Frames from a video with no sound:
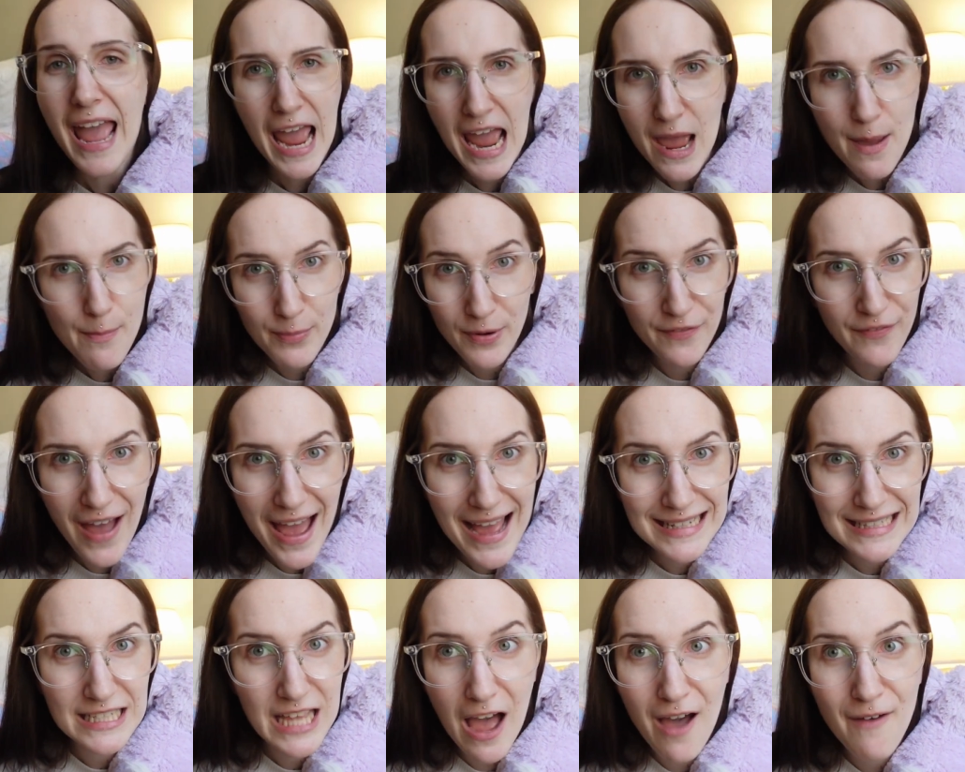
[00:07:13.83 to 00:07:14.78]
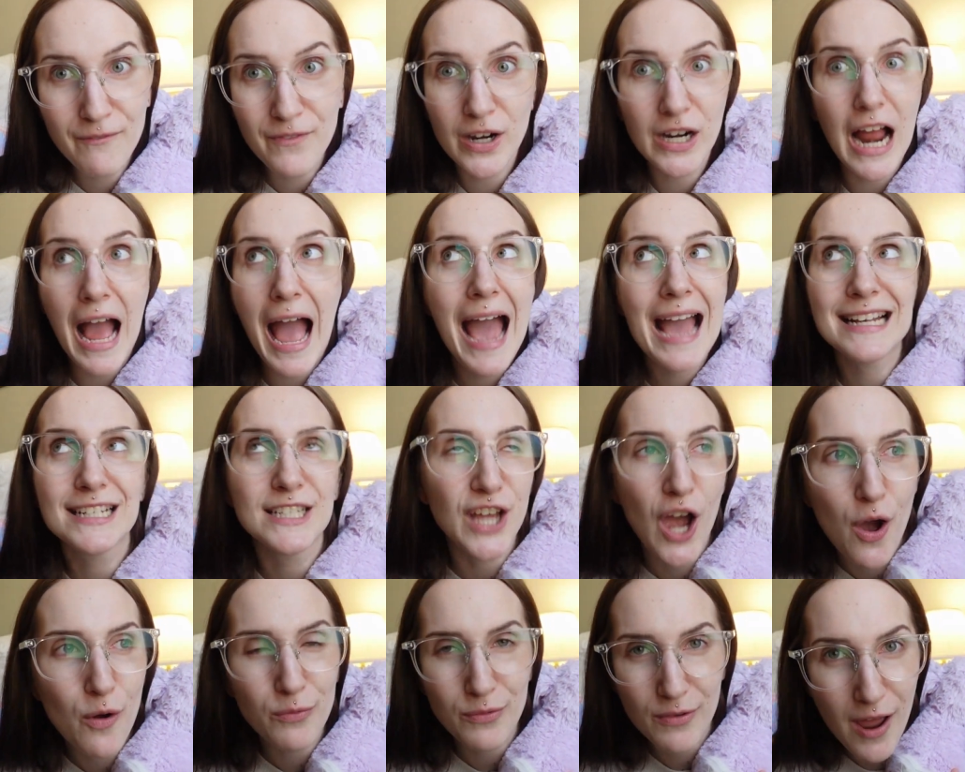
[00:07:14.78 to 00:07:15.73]
It provides comfort. I
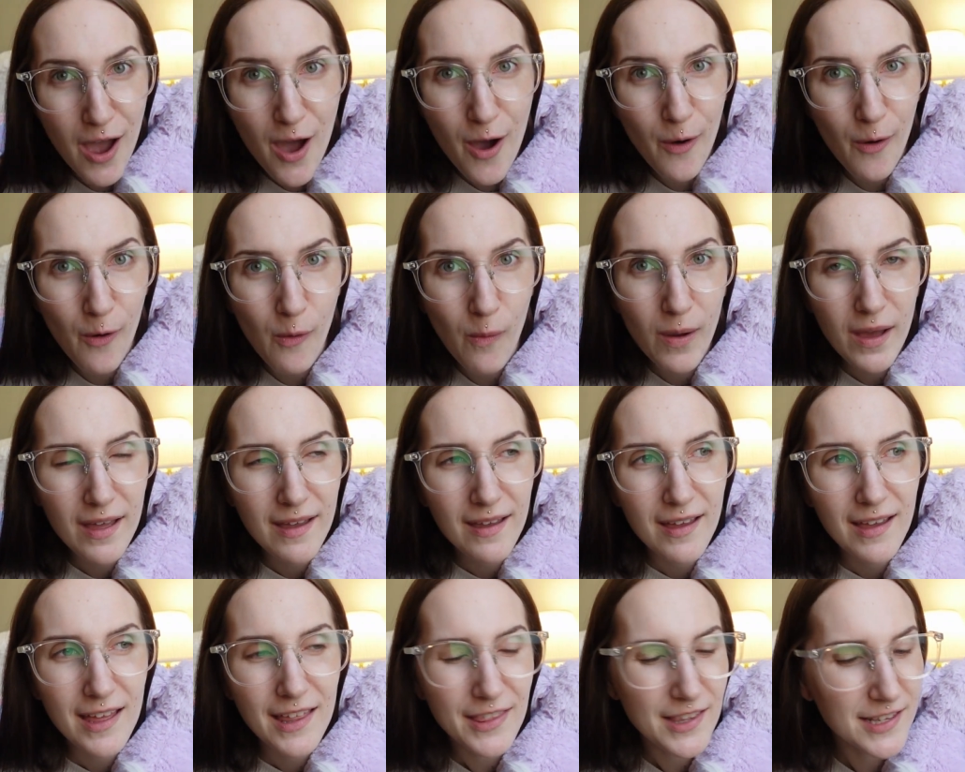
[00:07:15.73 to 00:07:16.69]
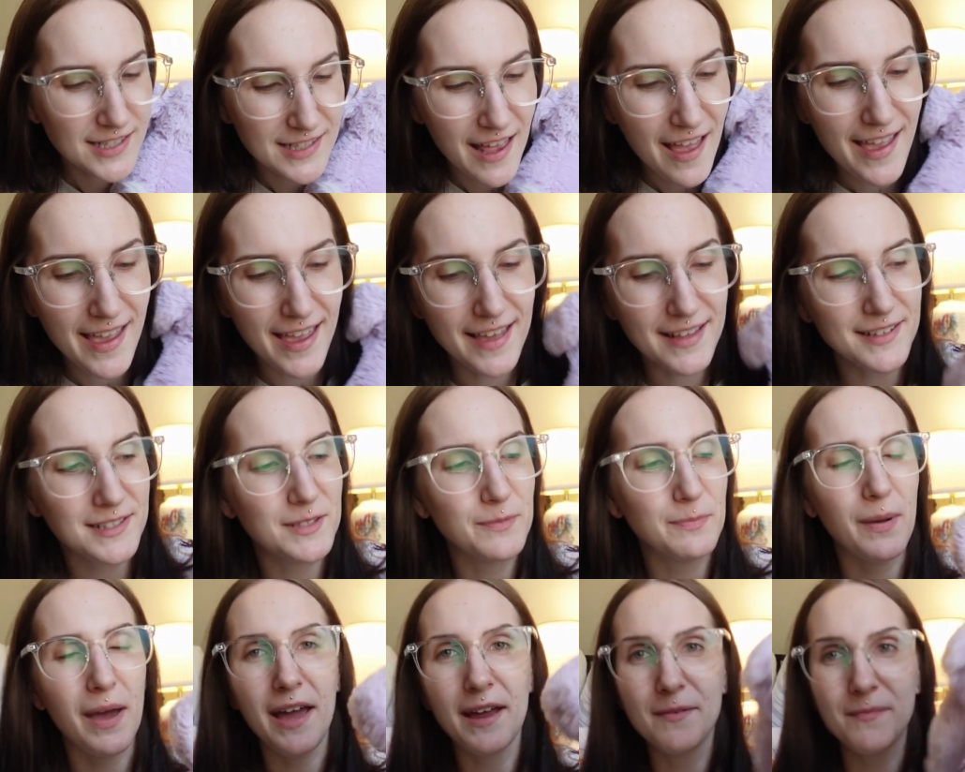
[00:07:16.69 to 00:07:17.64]
don't know the science,
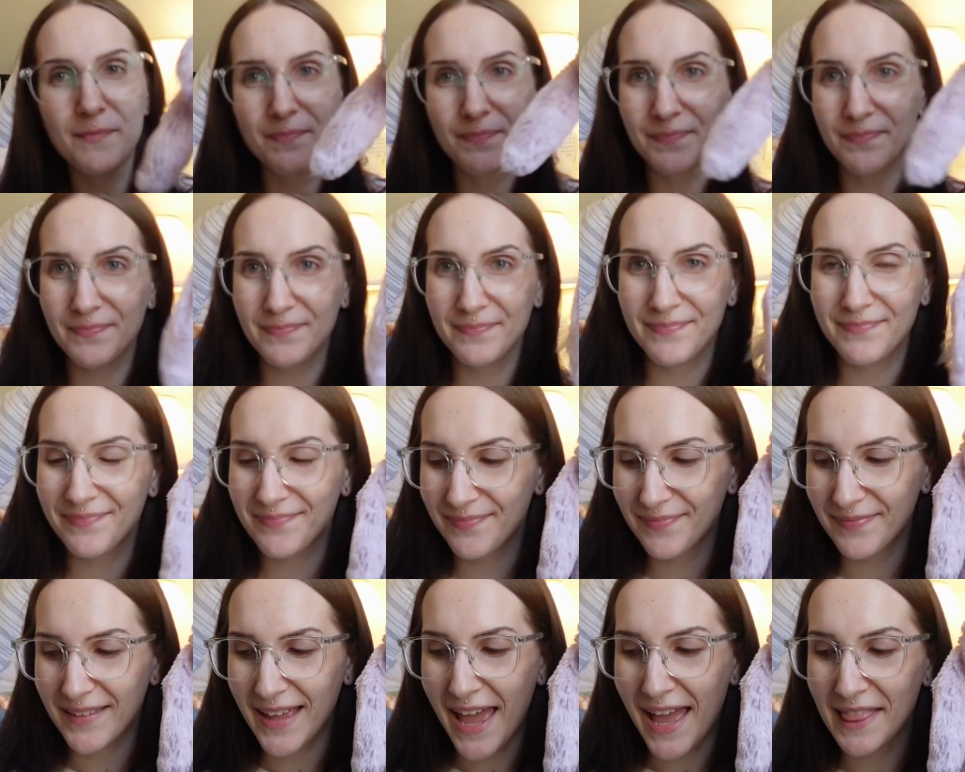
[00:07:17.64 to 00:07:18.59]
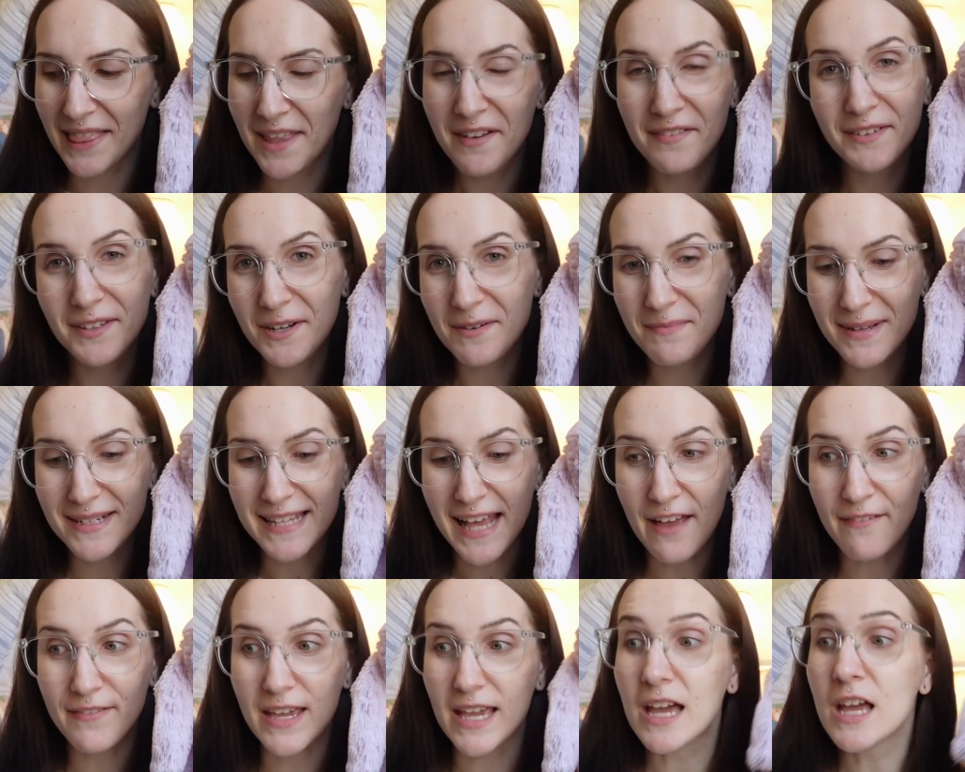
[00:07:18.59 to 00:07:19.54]
but I love little Miss
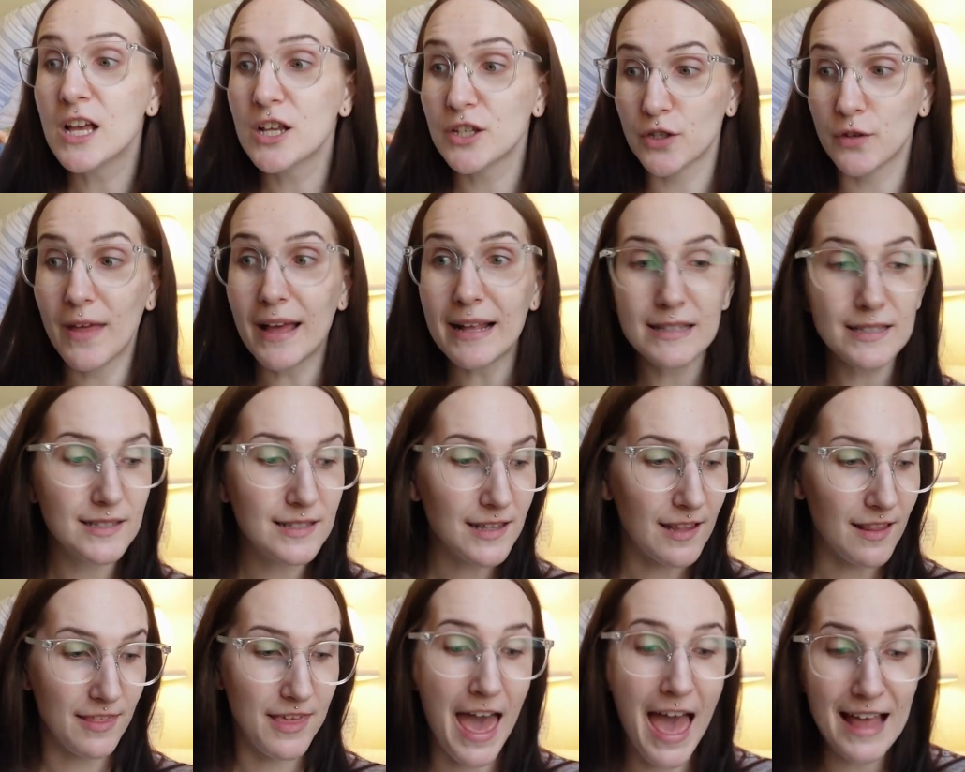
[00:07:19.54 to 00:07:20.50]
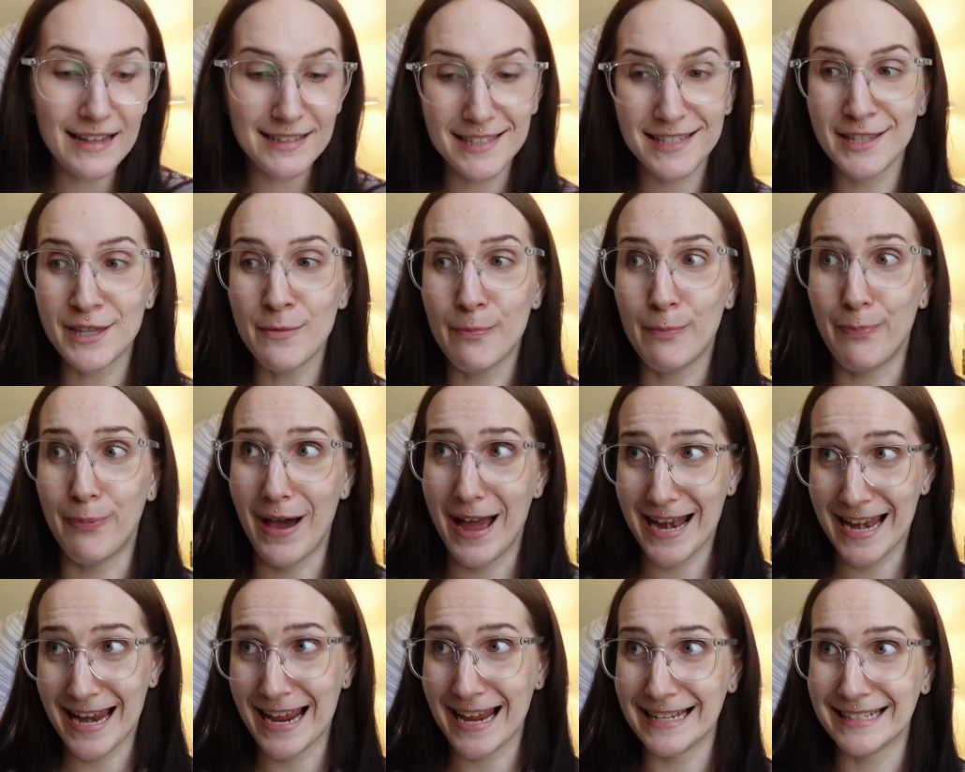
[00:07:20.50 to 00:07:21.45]
Effie. So that's the
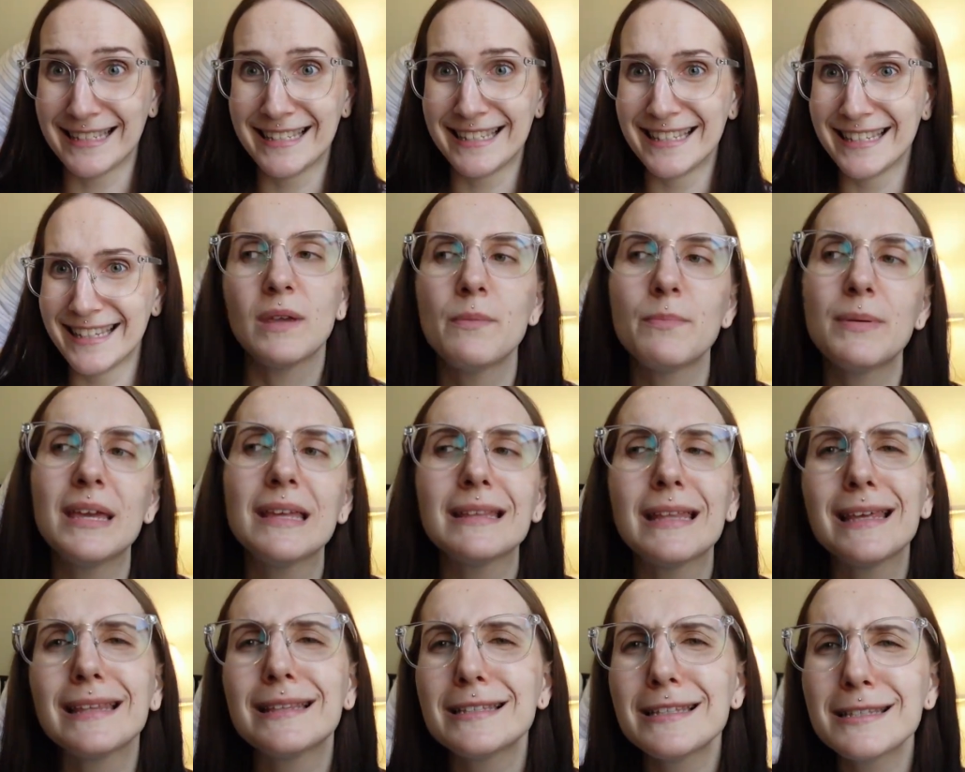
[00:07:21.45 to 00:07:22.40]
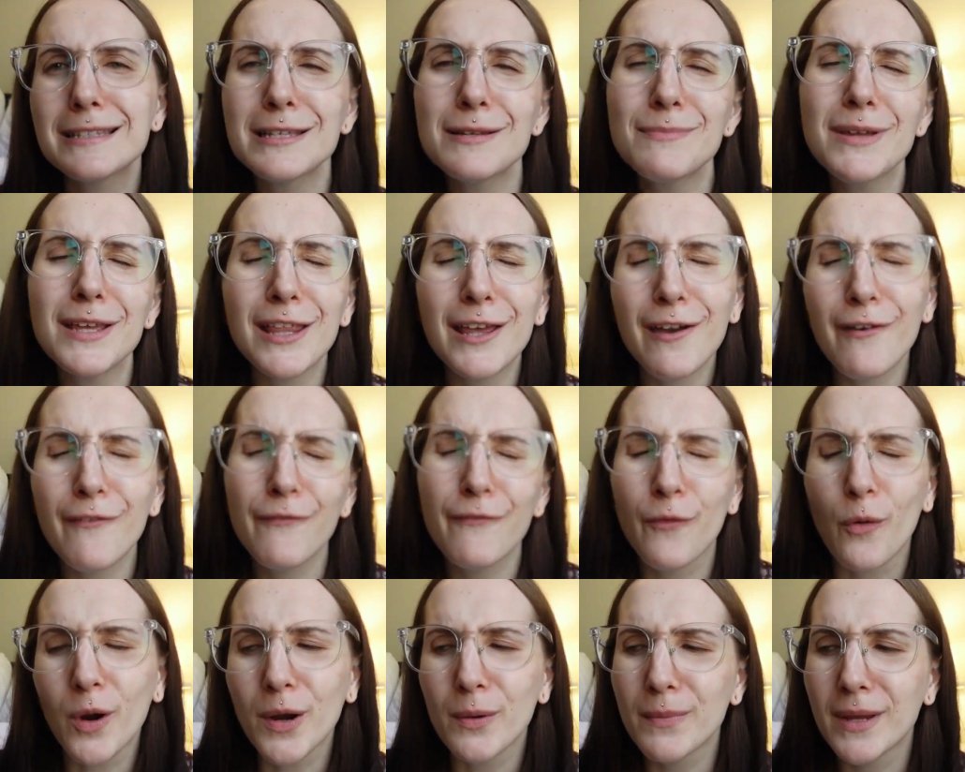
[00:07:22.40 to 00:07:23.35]
bunnies. Me being like, this is gonna be like a
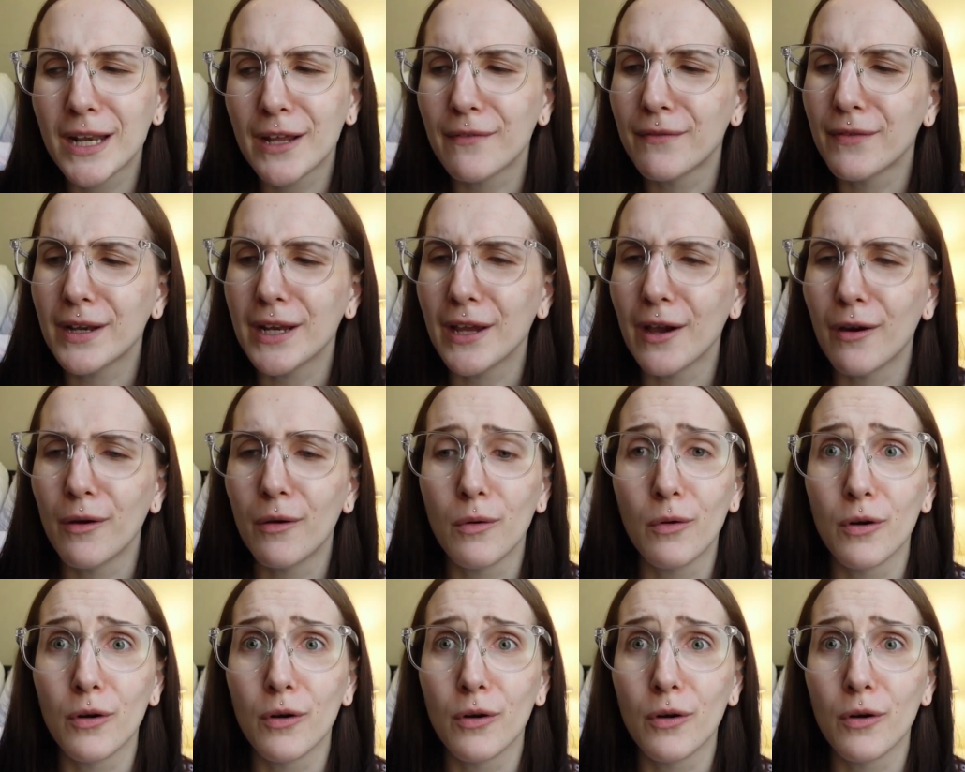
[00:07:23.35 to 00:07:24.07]
4-minute video.